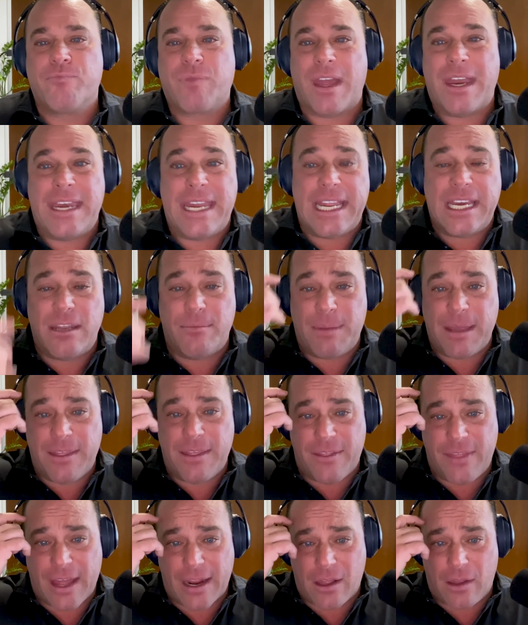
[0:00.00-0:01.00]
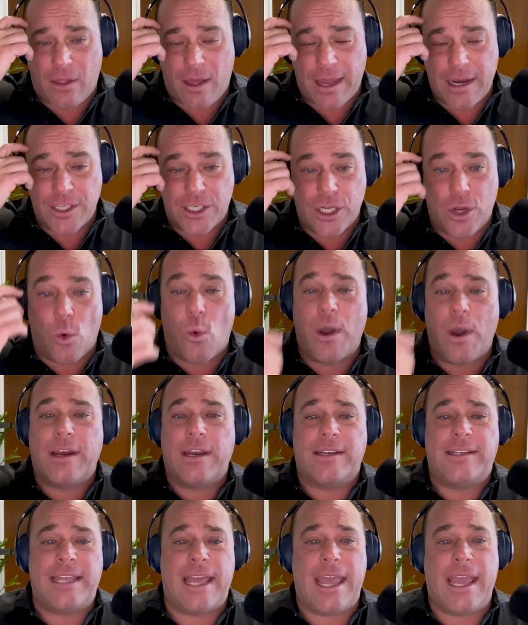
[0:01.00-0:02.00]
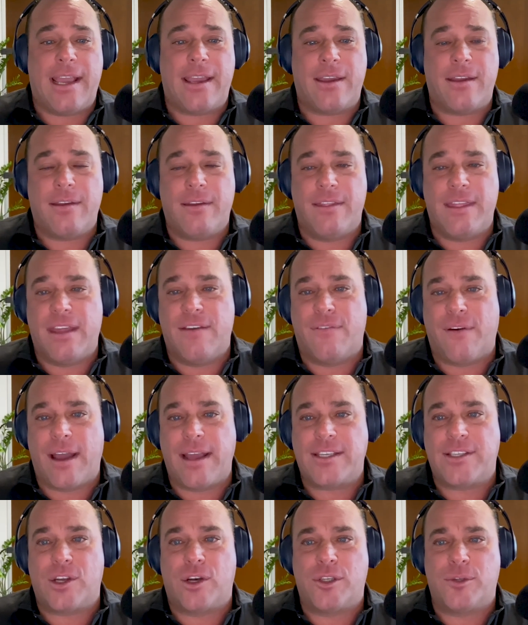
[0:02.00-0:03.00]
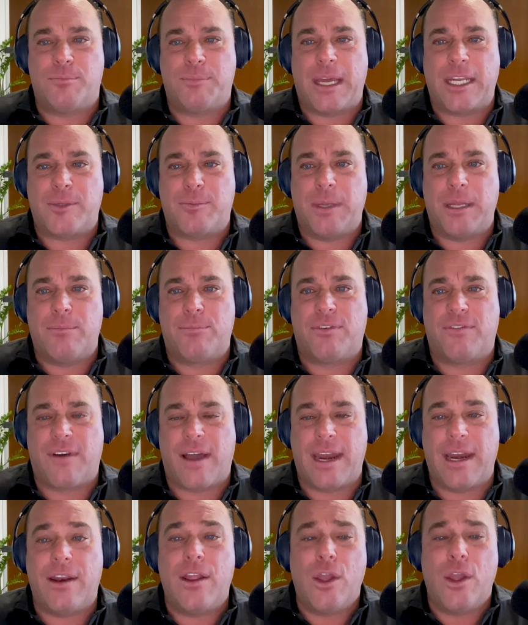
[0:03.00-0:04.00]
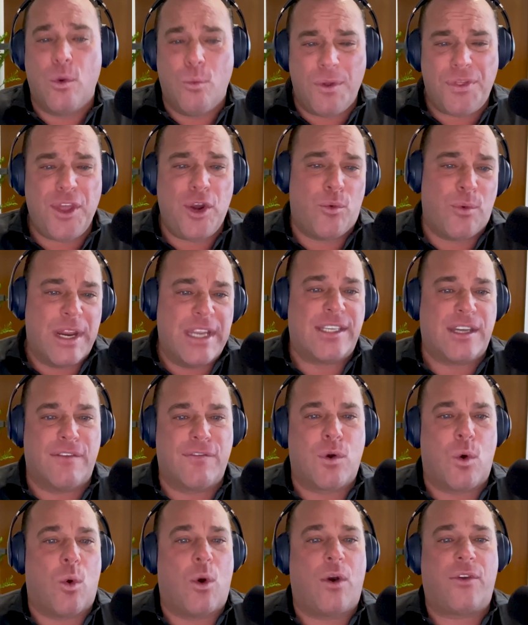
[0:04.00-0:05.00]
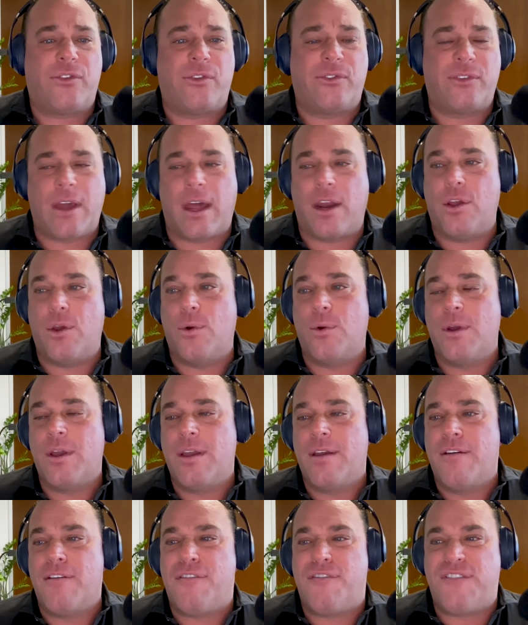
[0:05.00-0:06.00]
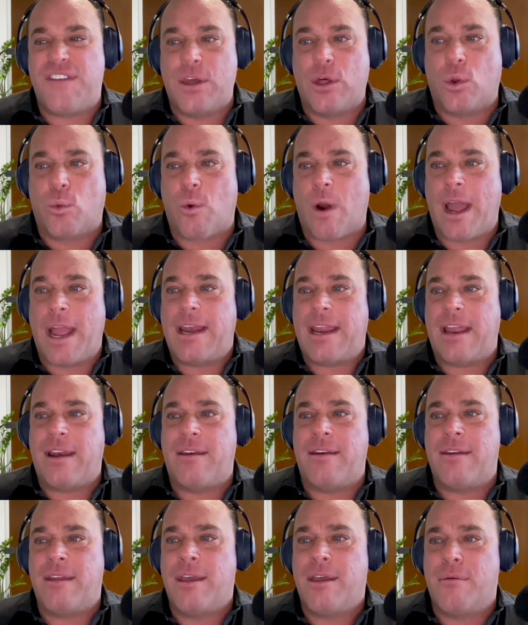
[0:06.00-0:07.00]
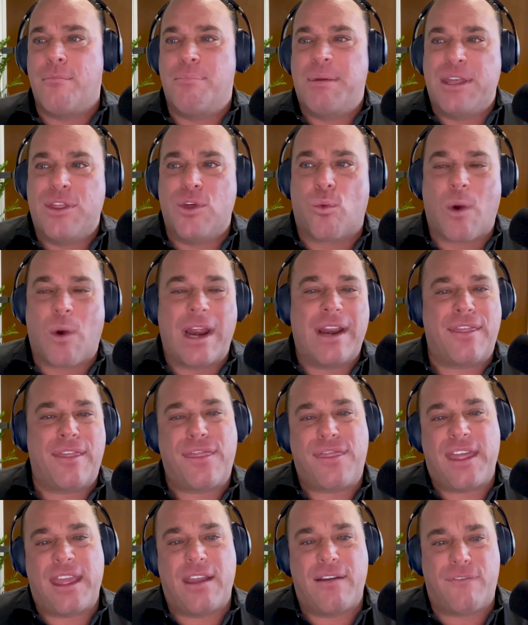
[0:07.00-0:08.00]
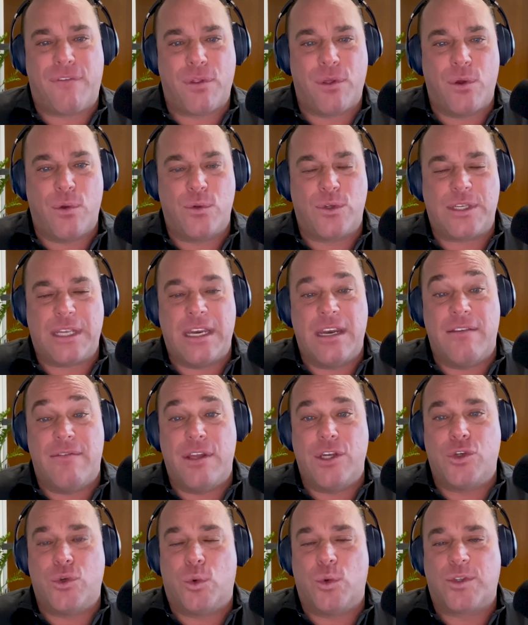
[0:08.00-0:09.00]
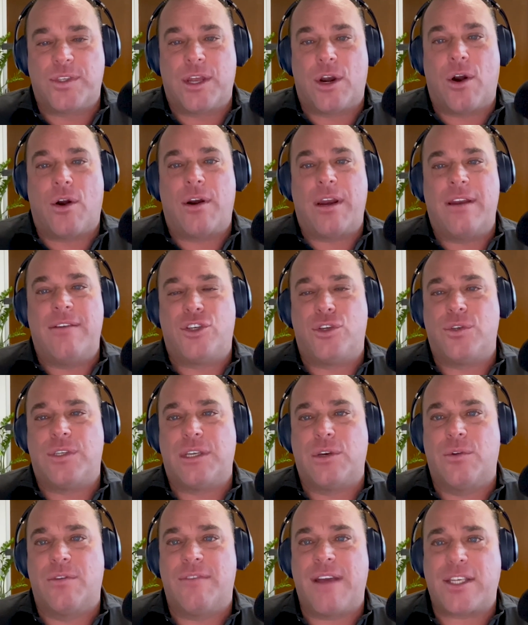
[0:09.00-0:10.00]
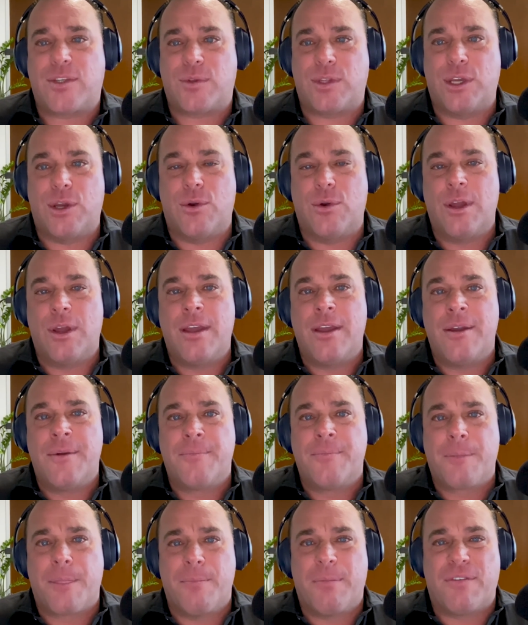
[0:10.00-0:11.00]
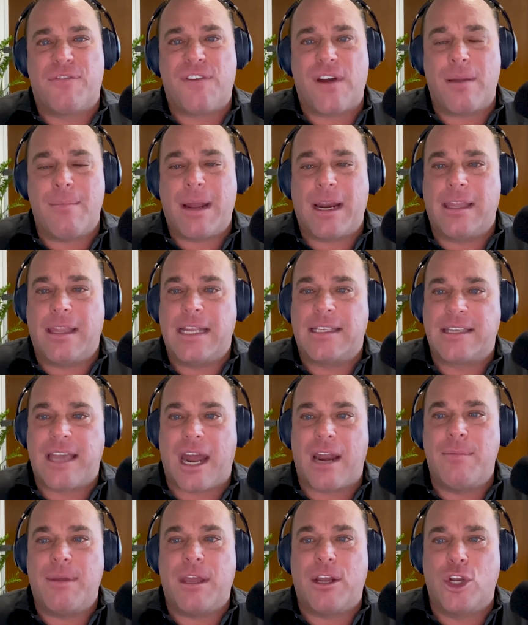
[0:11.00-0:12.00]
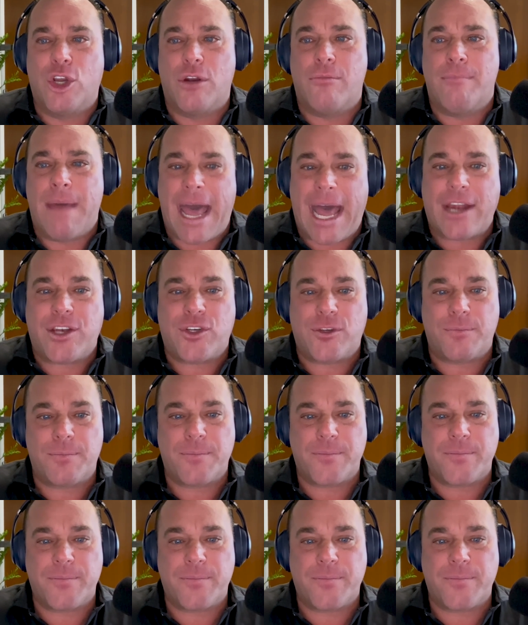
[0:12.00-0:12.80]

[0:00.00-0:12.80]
need to be that client is going to take the advice that's being provided within reason, of course. It's got to feel right and be the right thing for those individuals that are choosing to invest with you. But fundamentally, it's got to be a good match.